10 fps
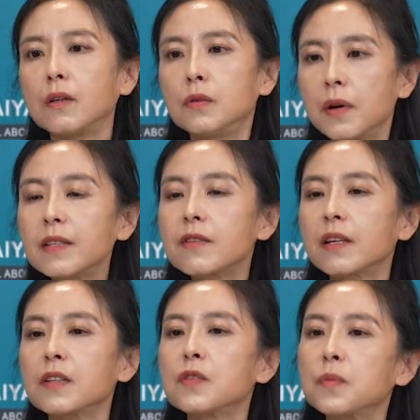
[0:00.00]
greatly
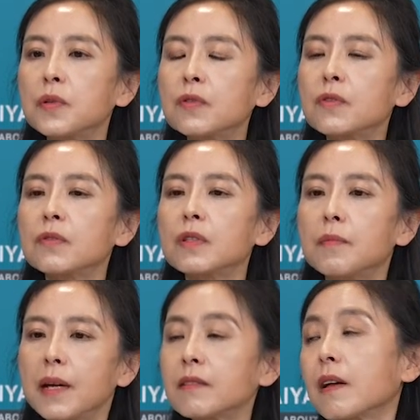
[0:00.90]
contribute to the
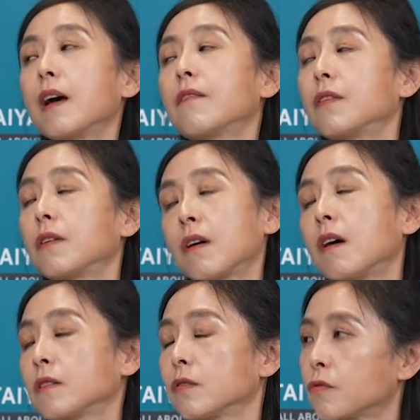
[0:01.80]
best ever
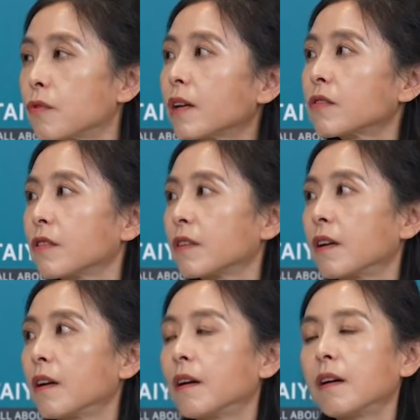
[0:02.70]
cost structure.
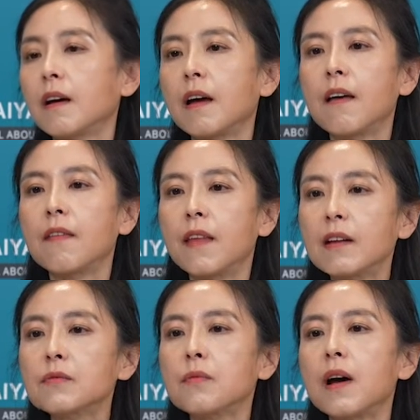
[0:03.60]
And
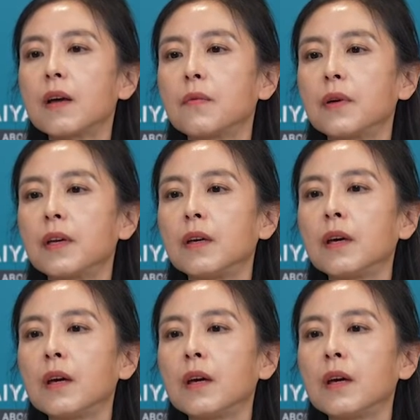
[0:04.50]
that's why we,